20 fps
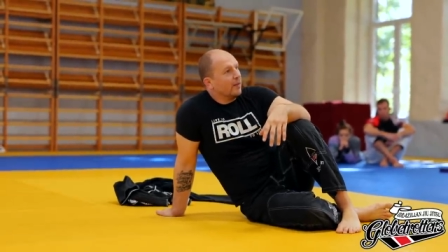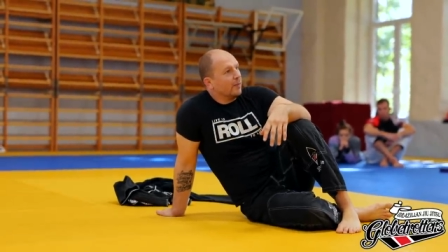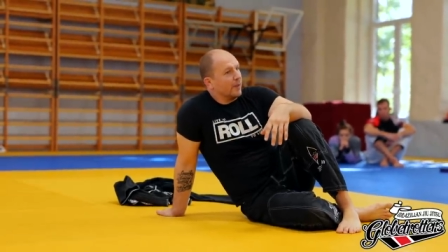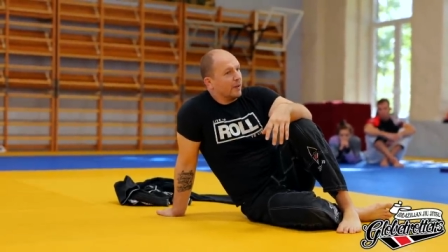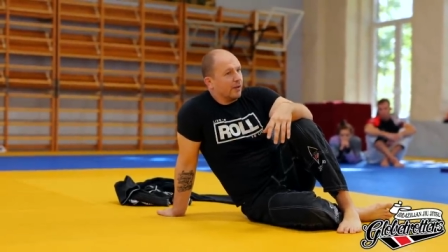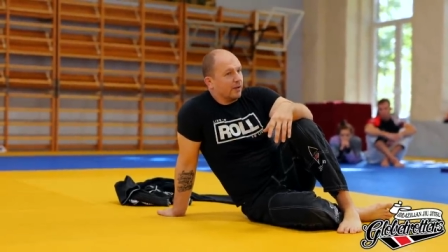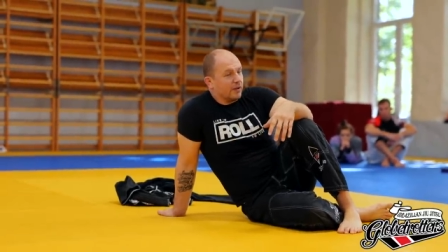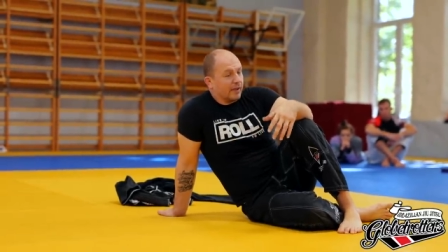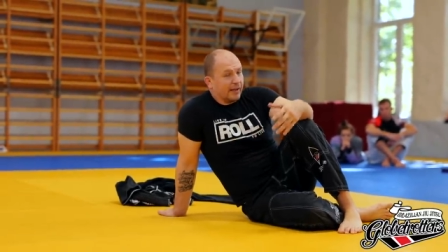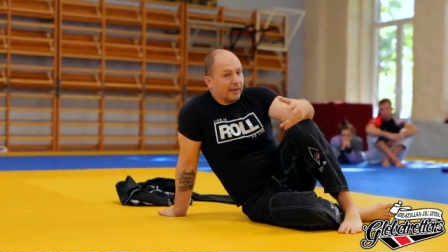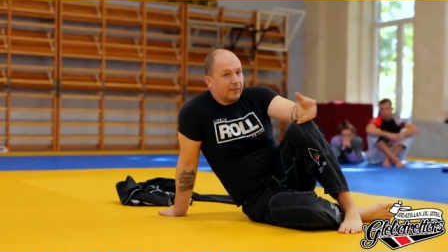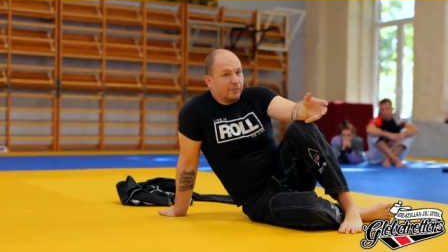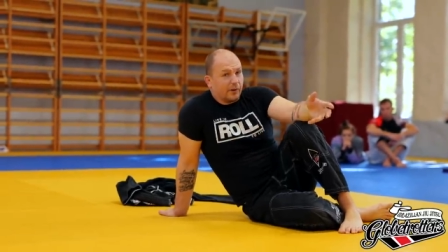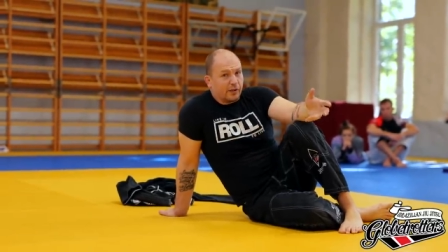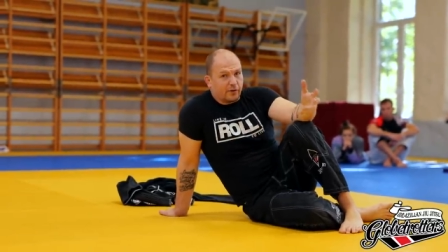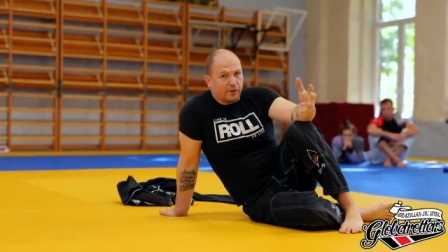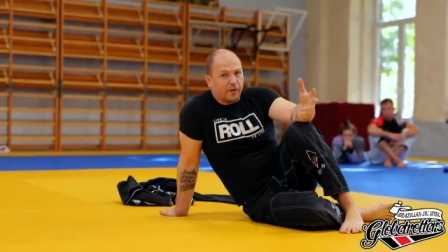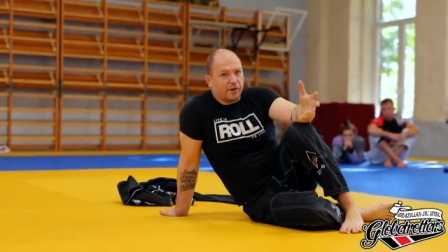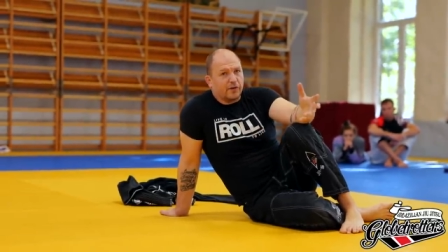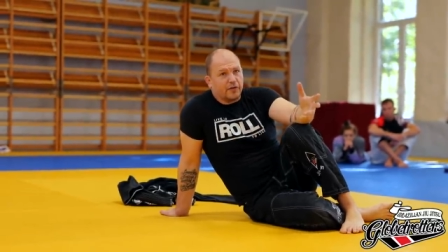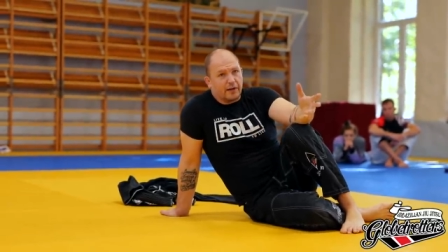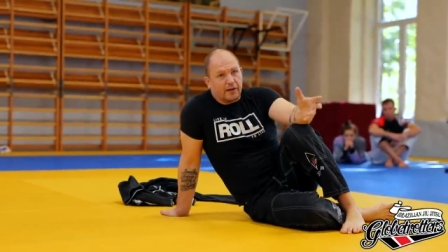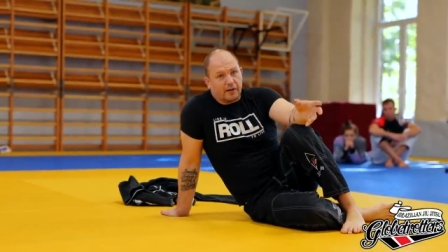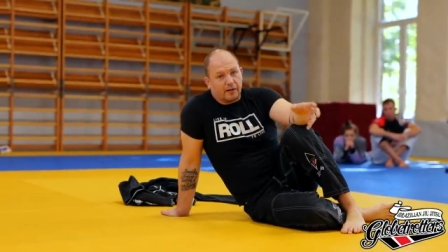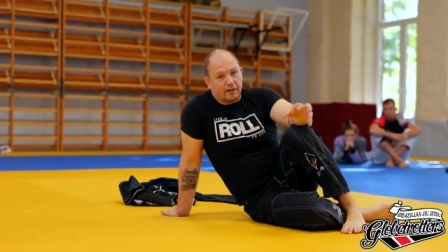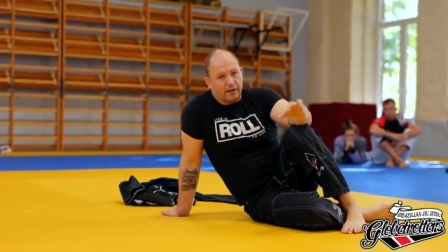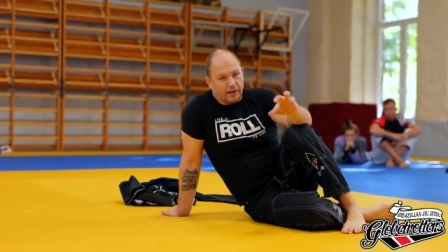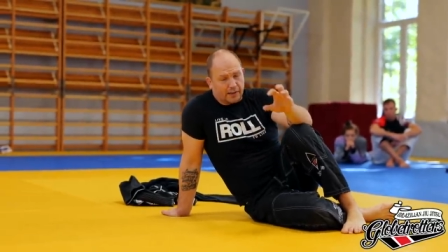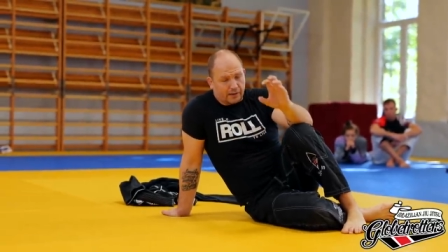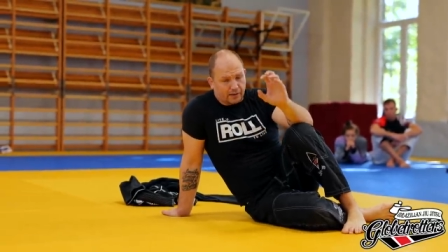Because I get my
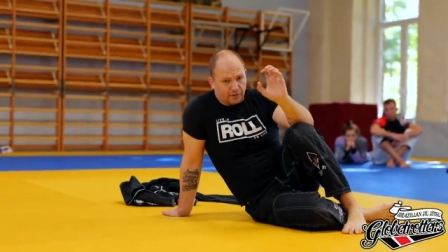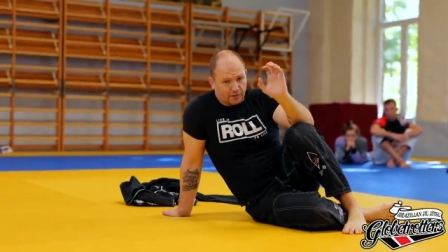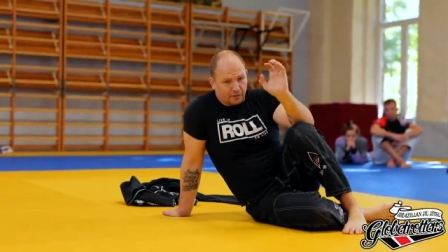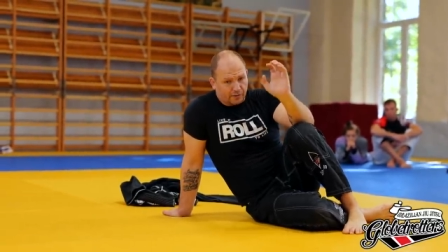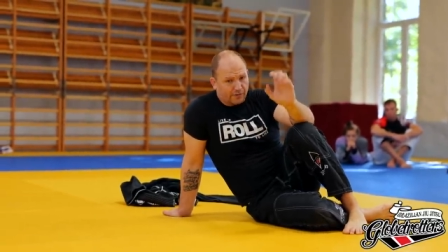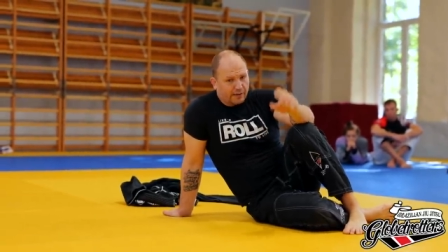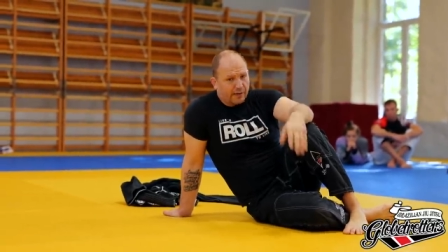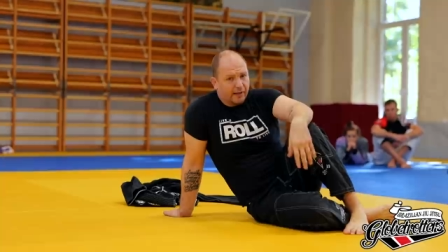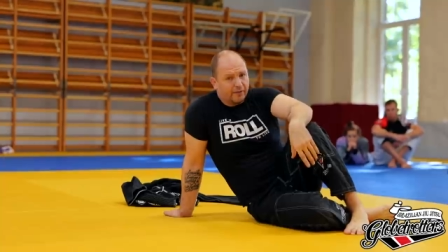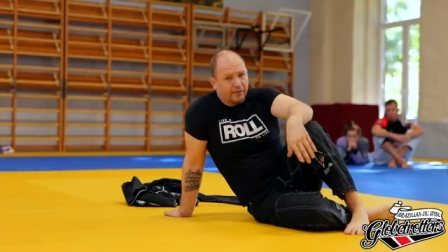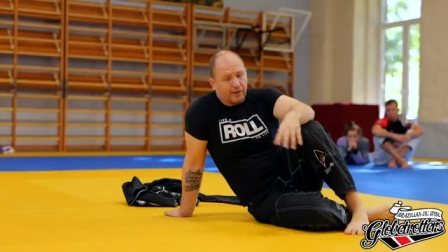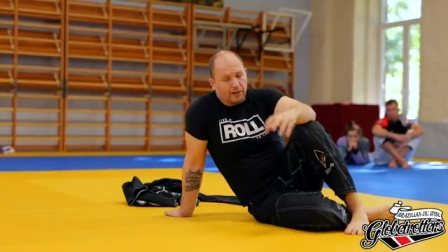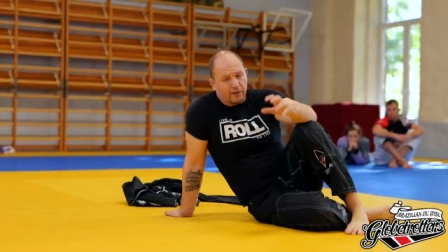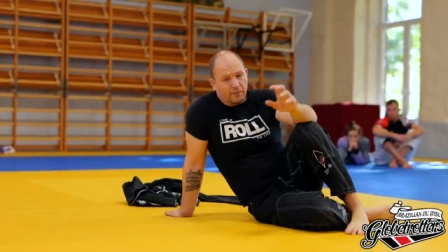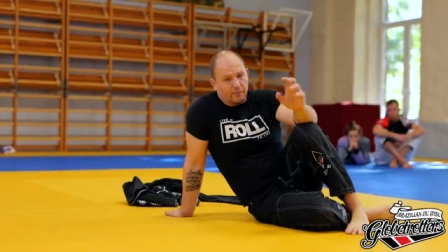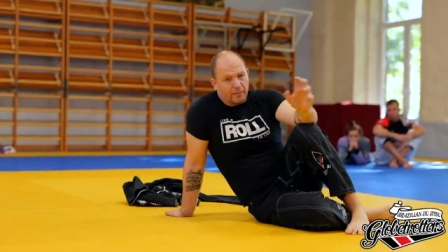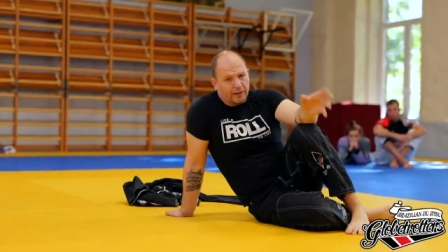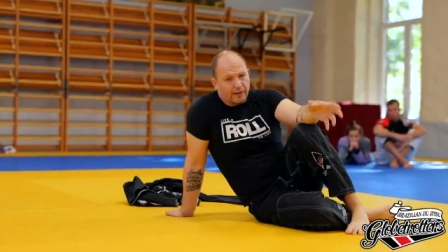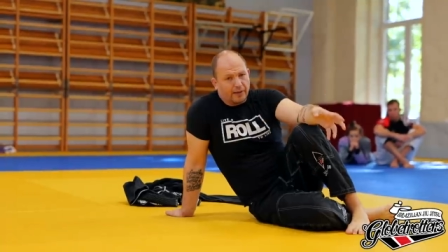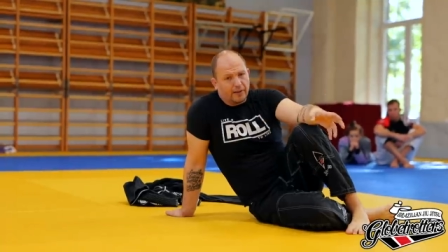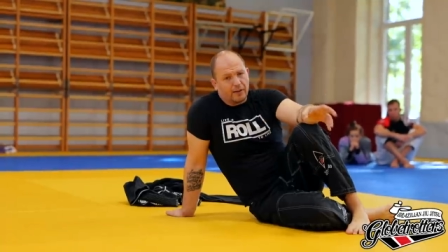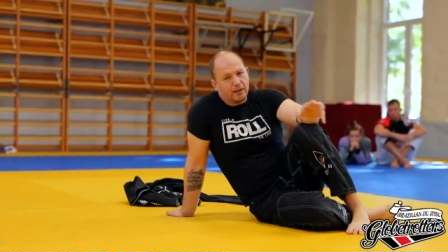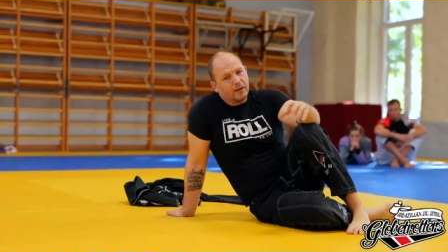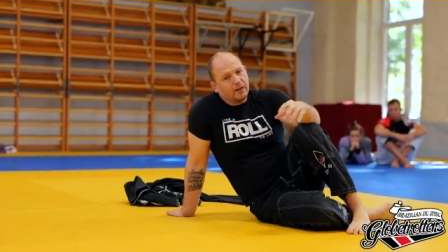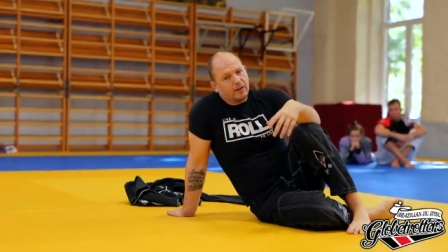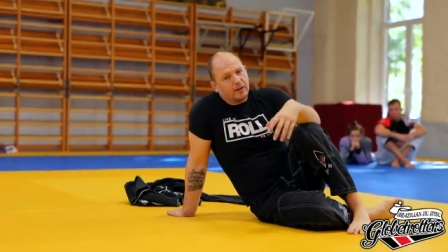trickster, I can survive, I don't mind.